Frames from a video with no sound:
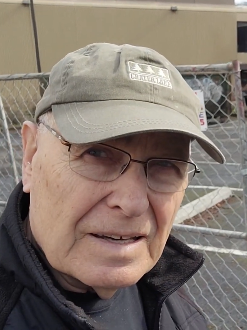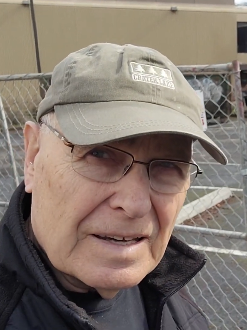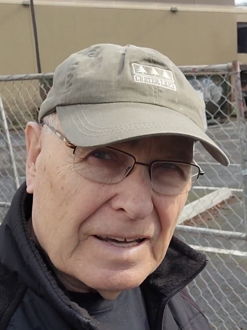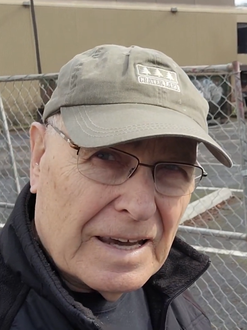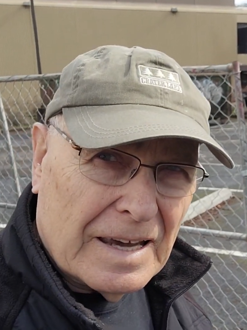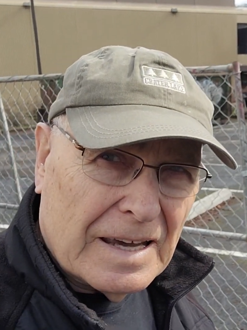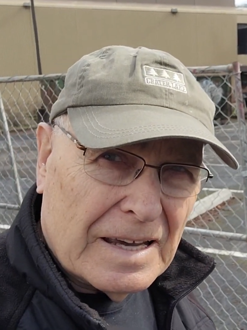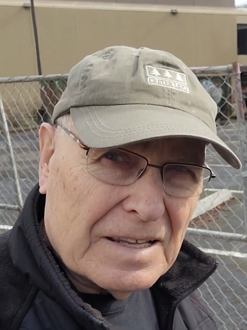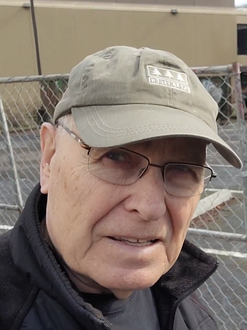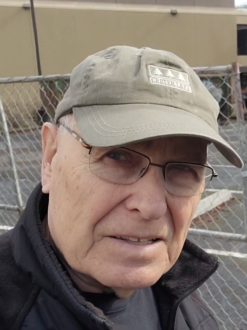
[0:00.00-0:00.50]

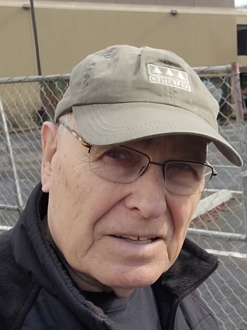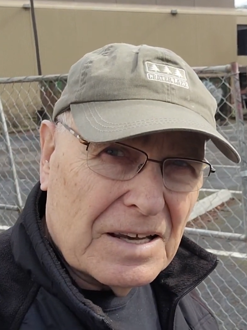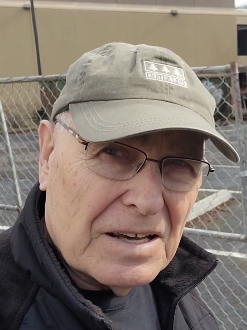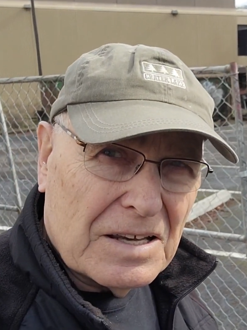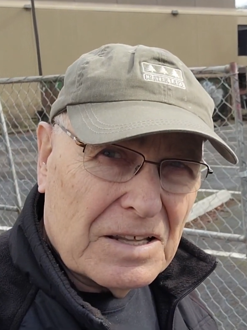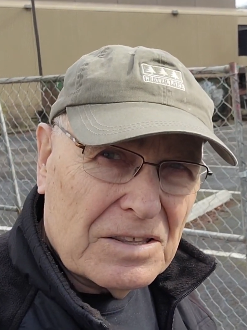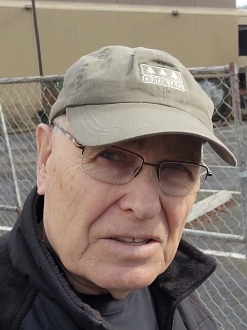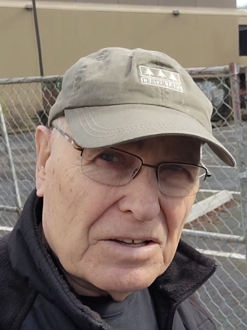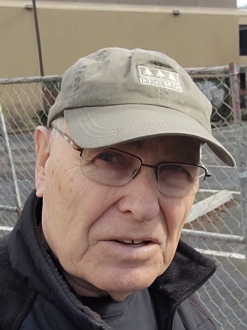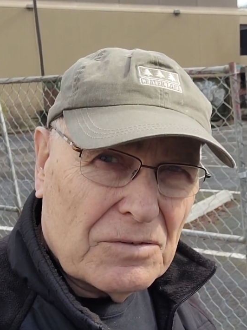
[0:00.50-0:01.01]
and
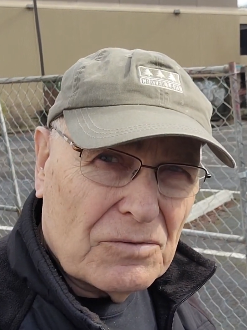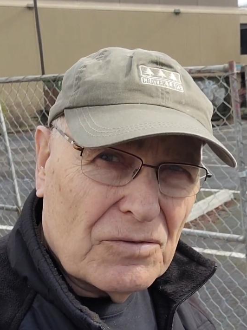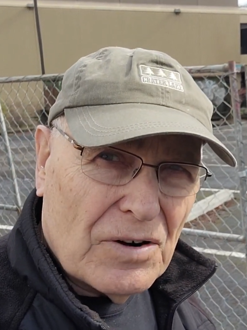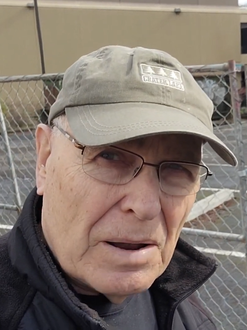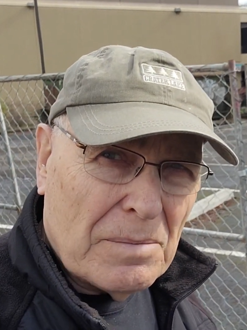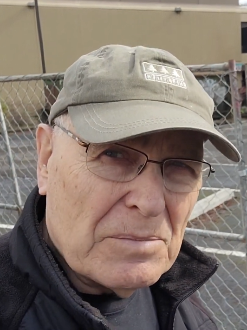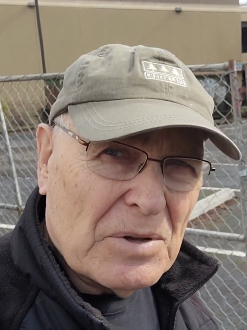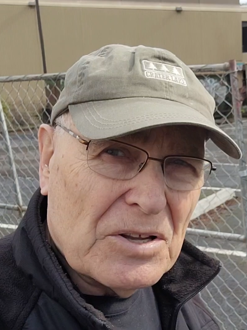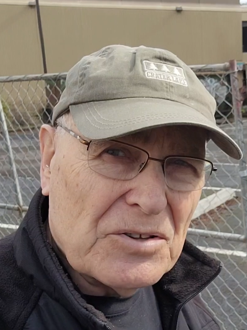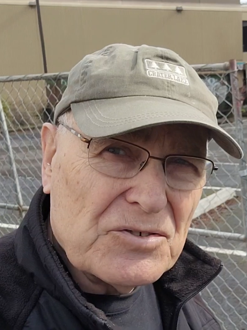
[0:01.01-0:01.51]
the
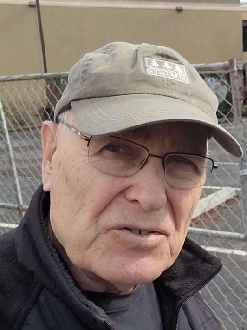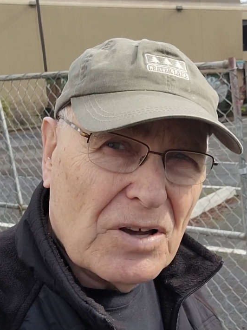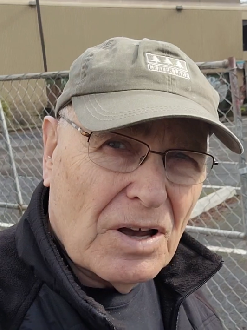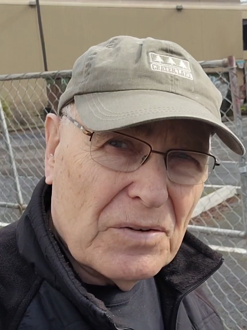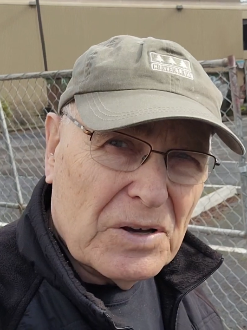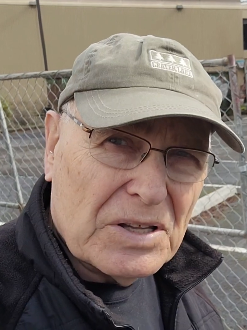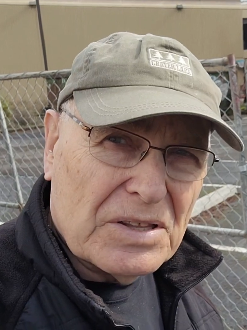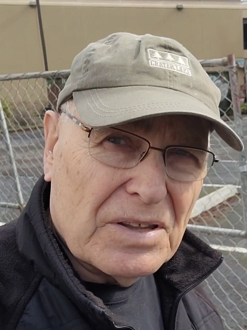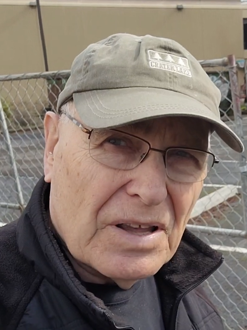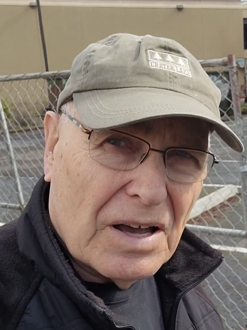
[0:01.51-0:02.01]
remnants
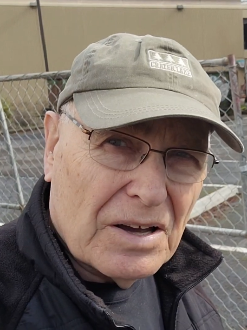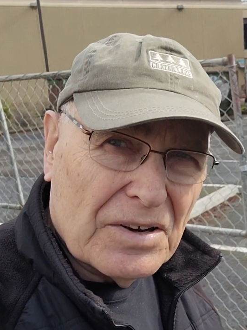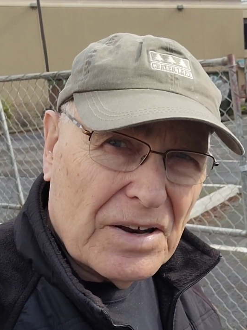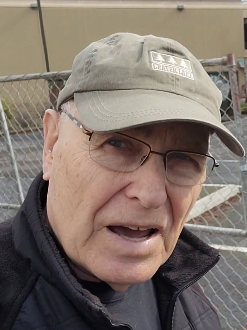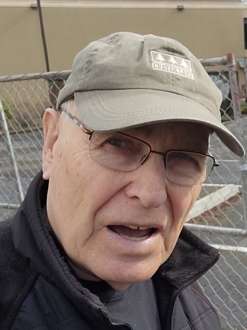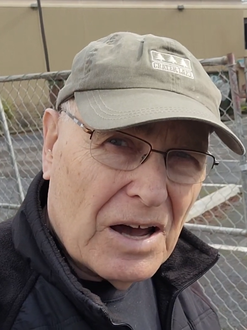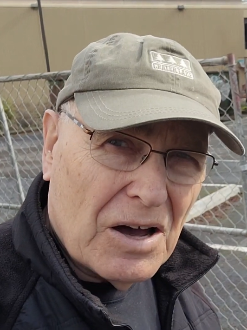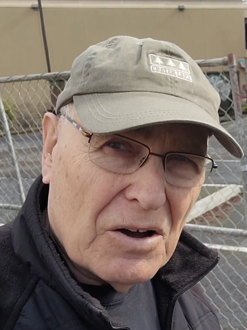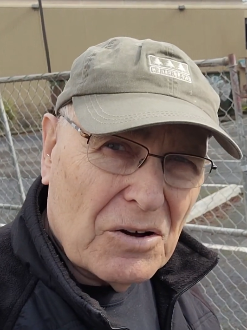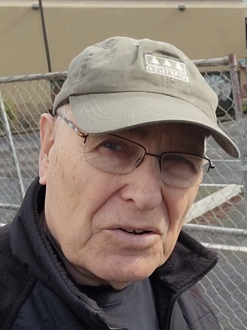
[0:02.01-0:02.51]
of it are
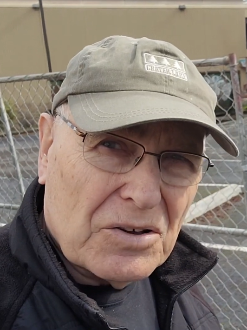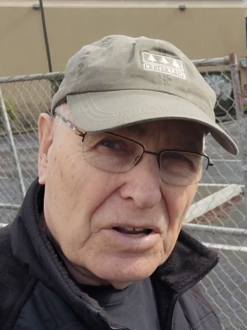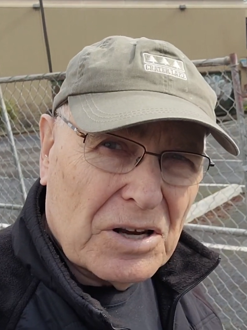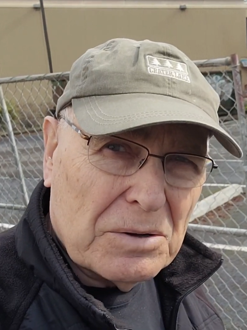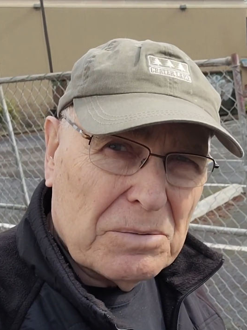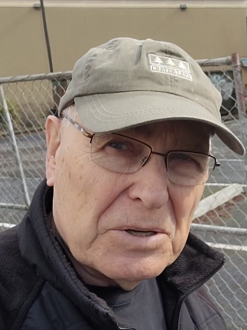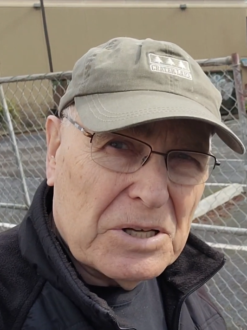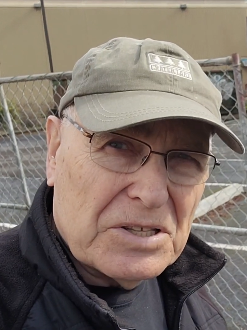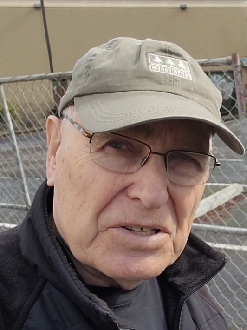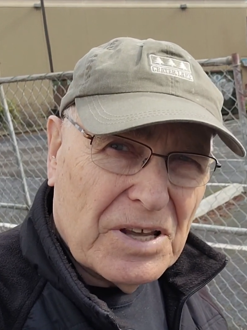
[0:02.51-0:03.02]
now going
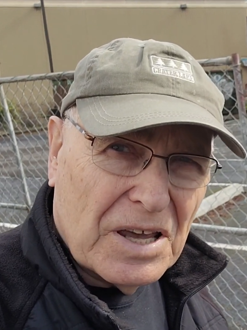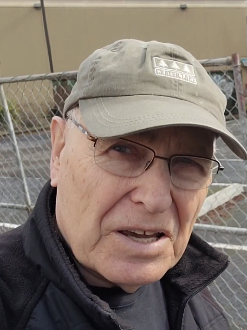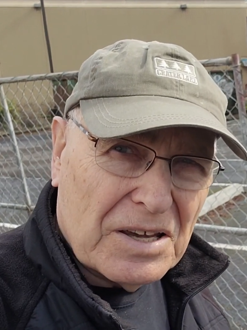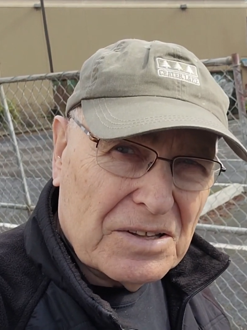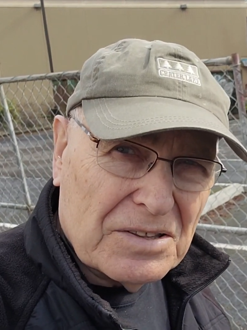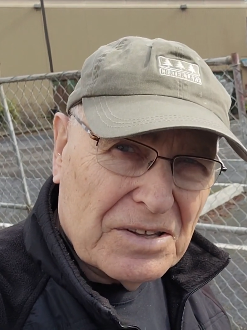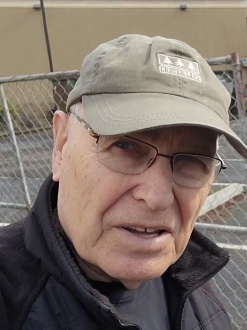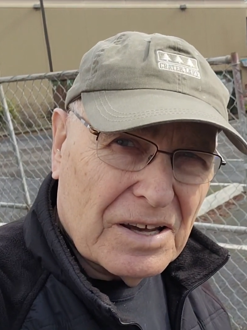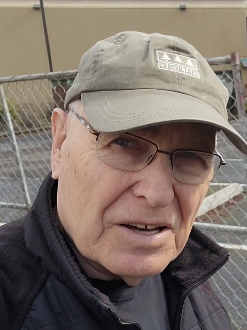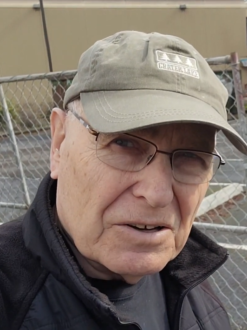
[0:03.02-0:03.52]
to be
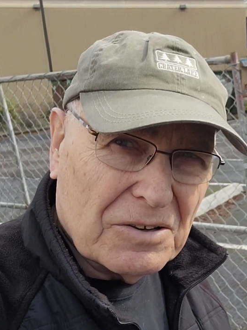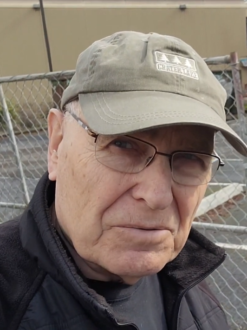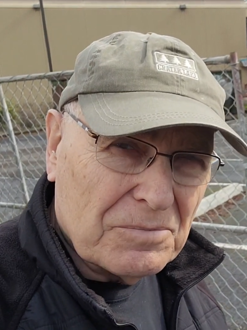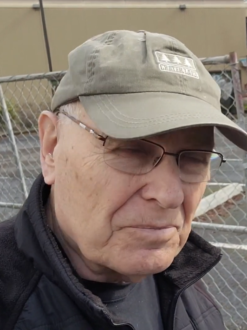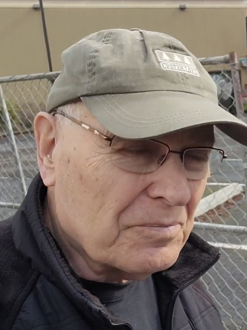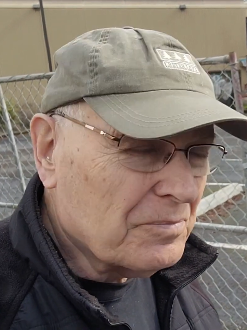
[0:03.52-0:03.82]
taken down.